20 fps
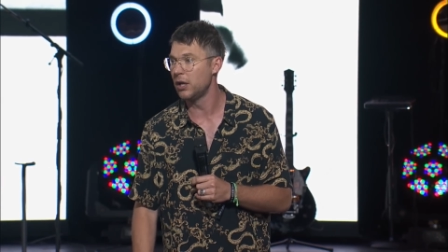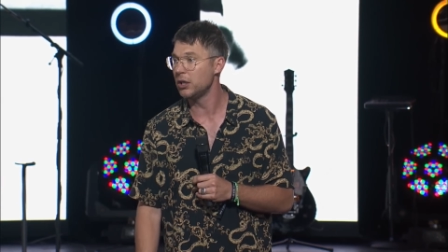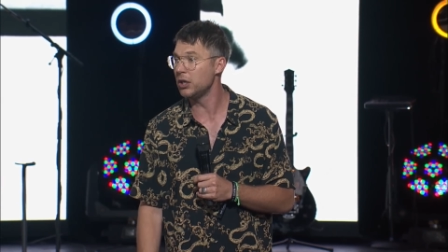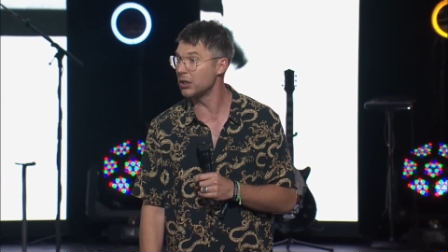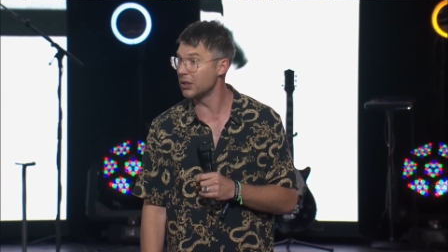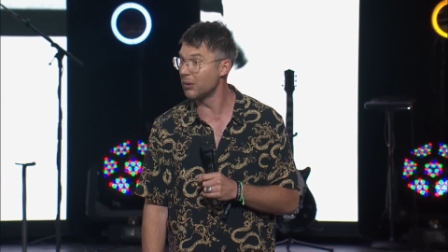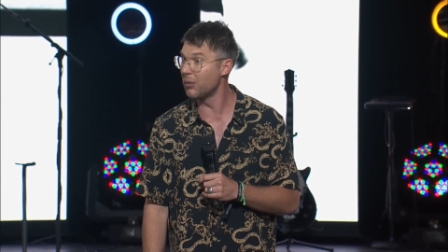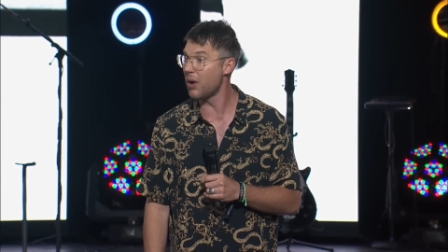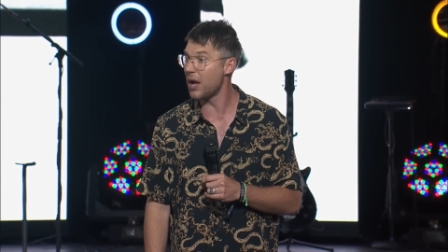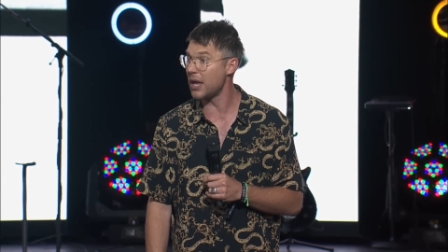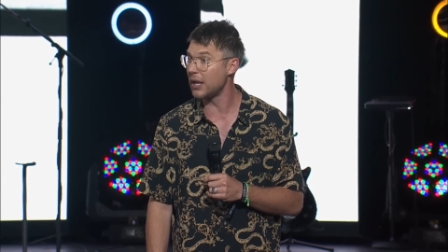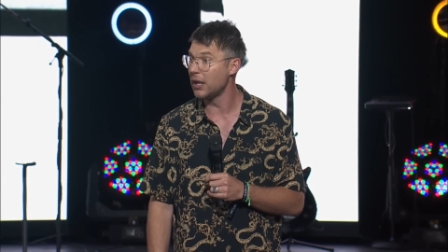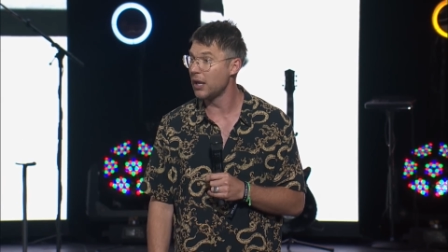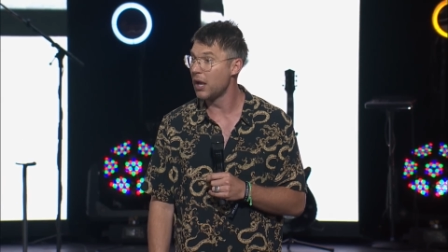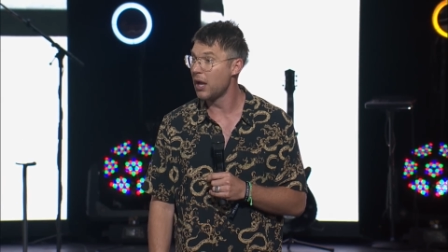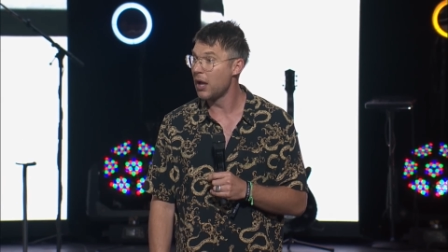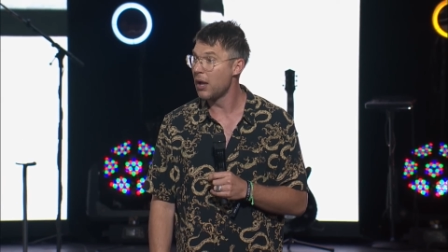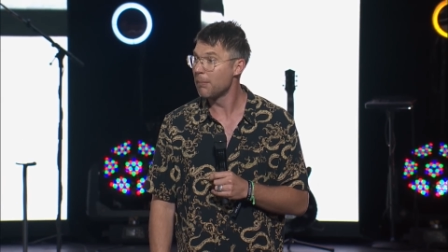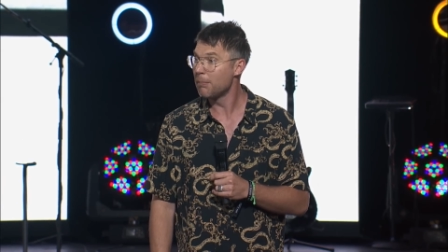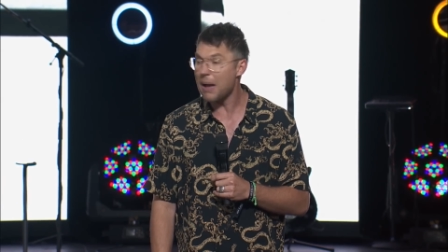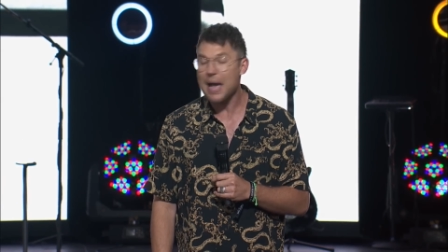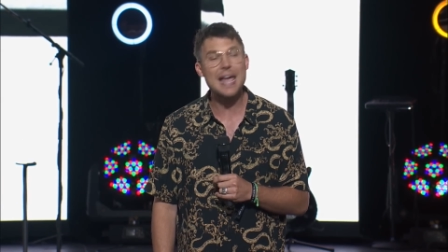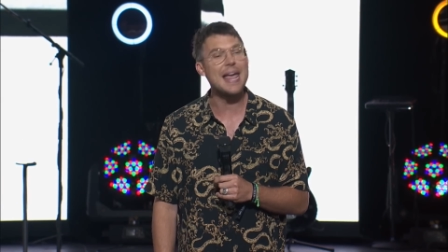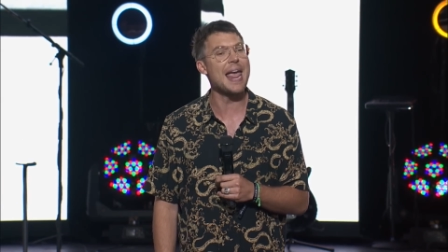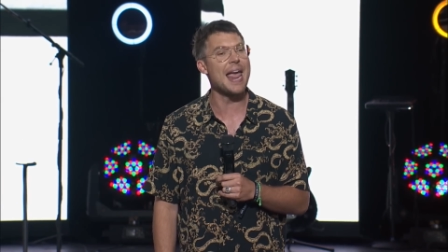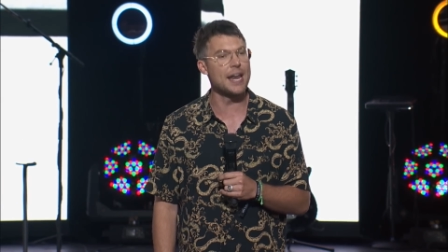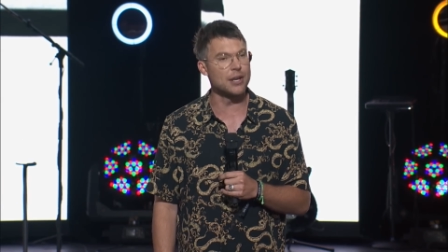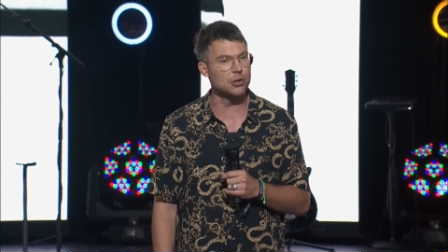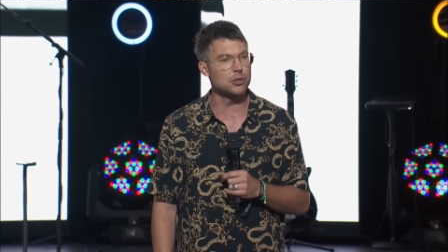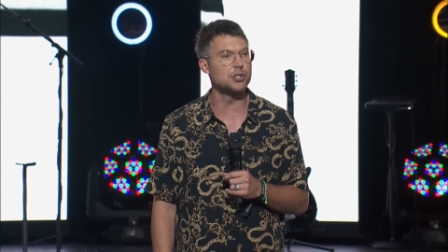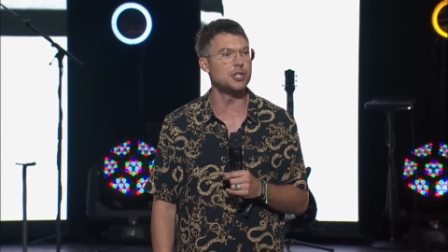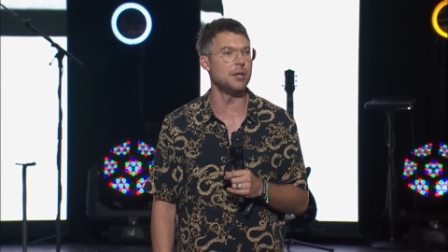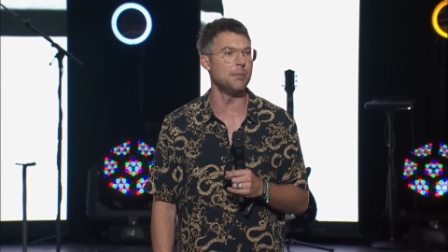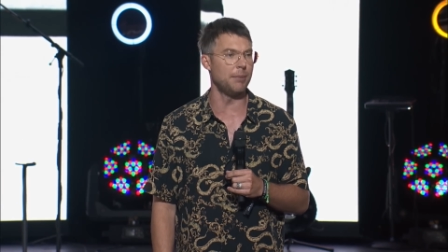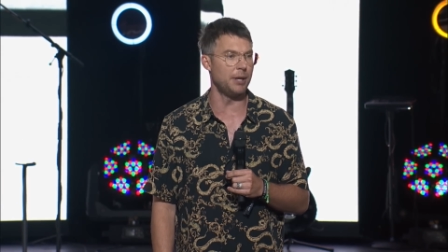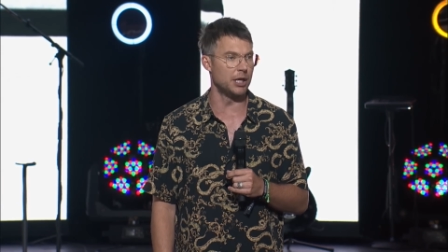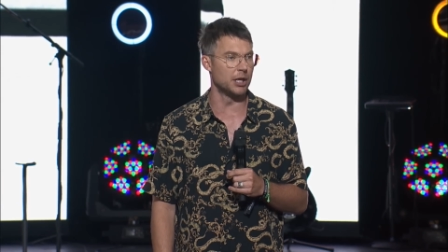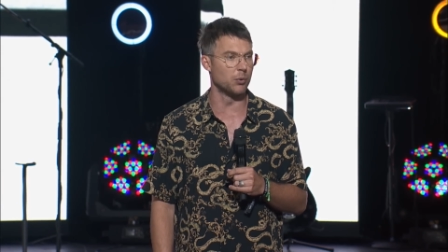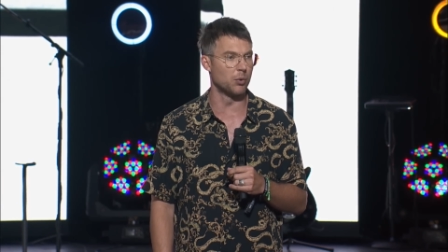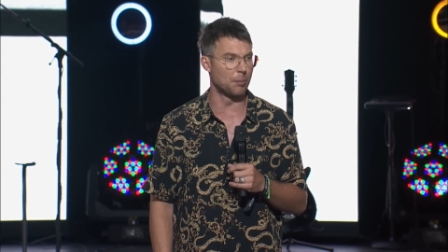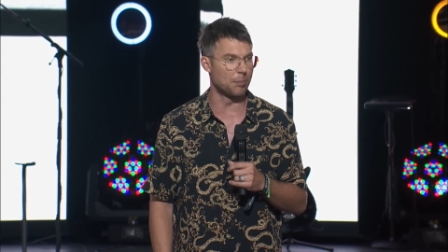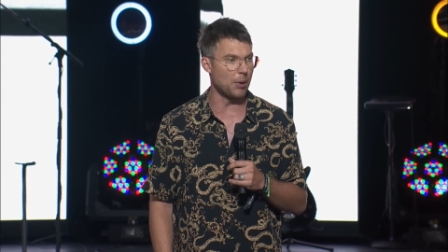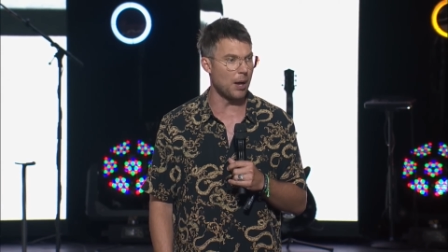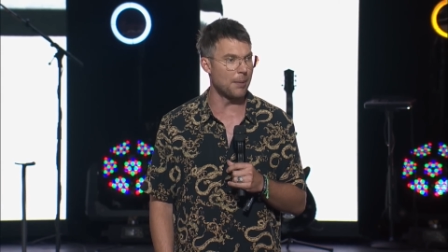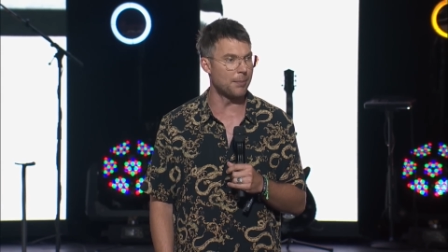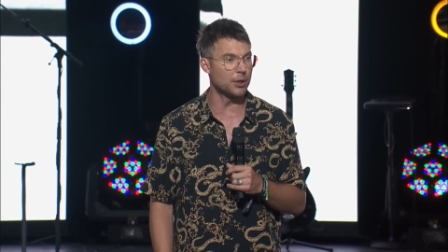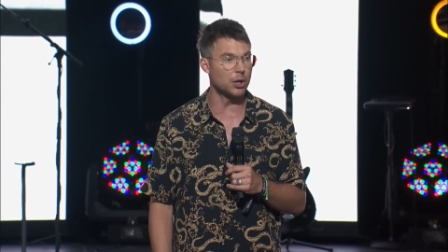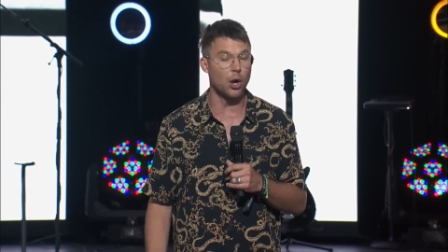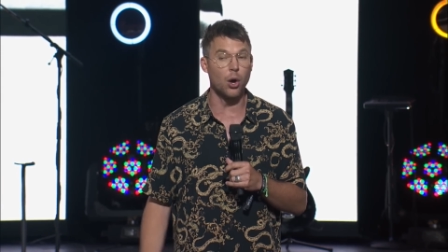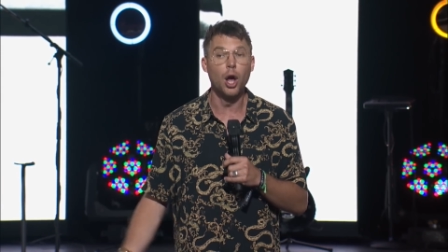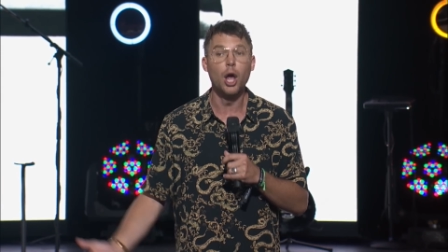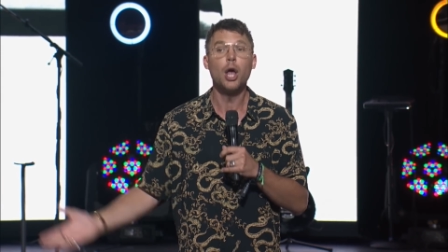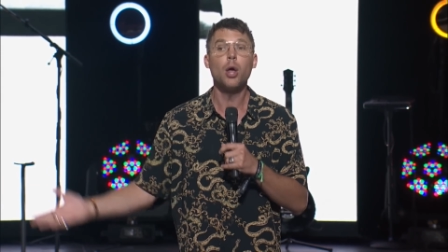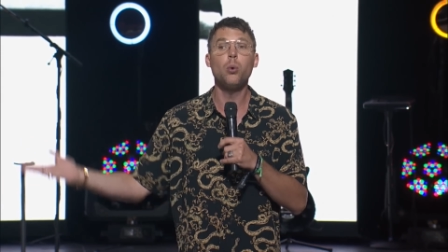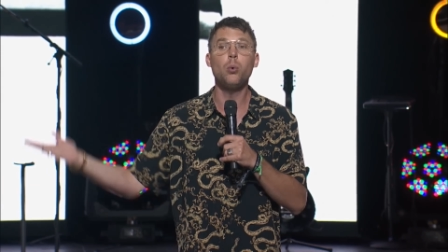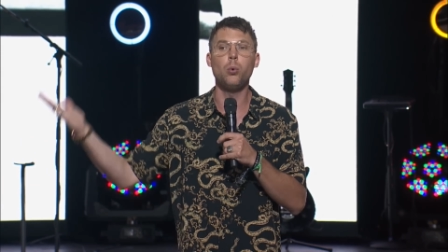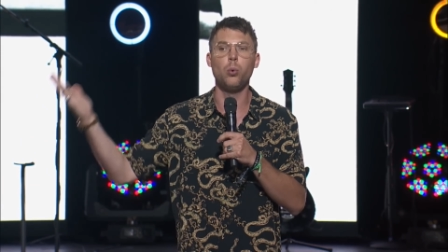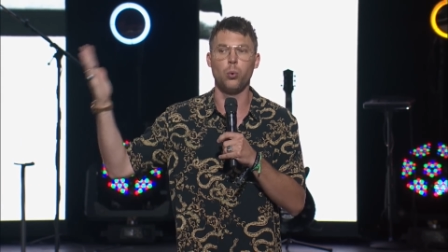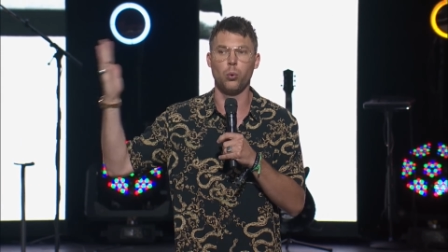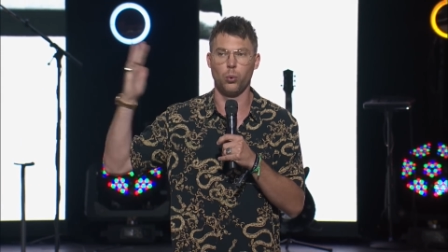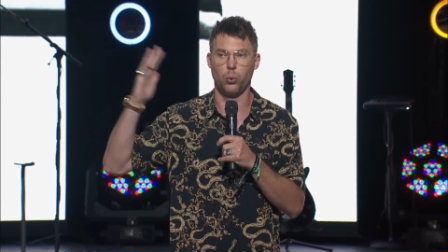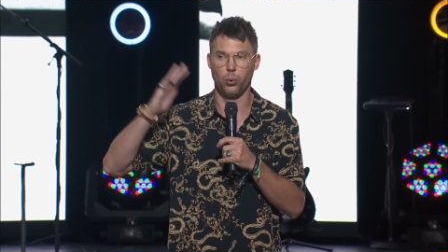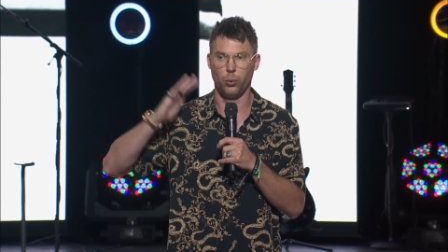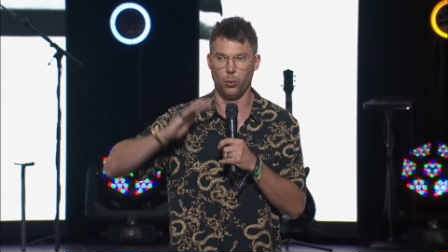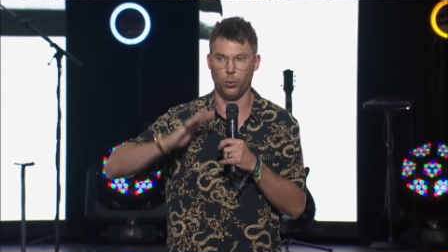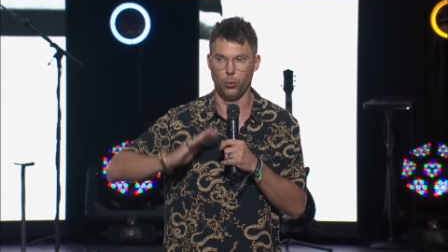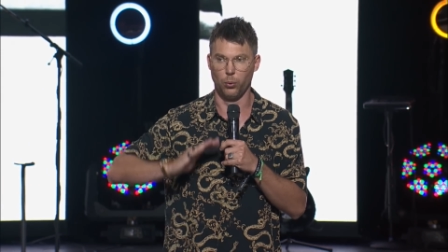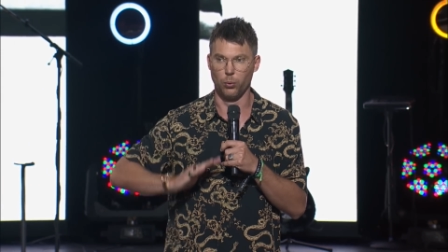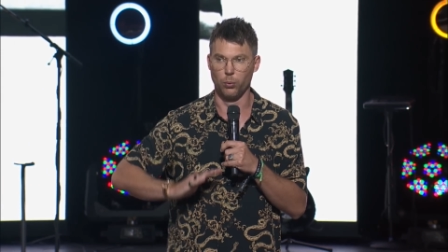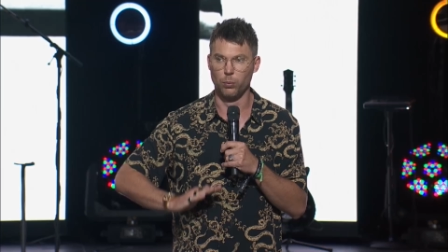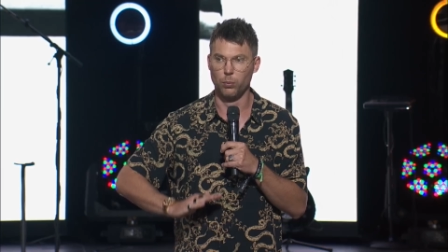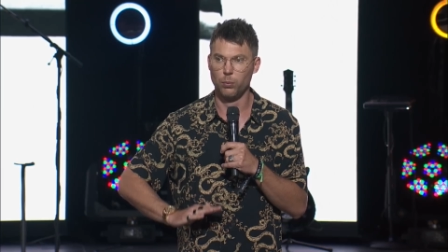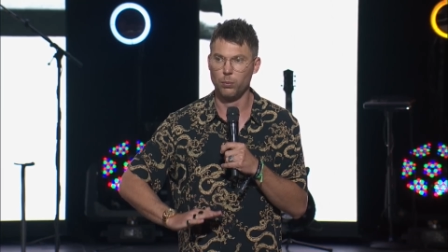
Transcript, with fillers: You know what? My energy meter would probably go, Ooh.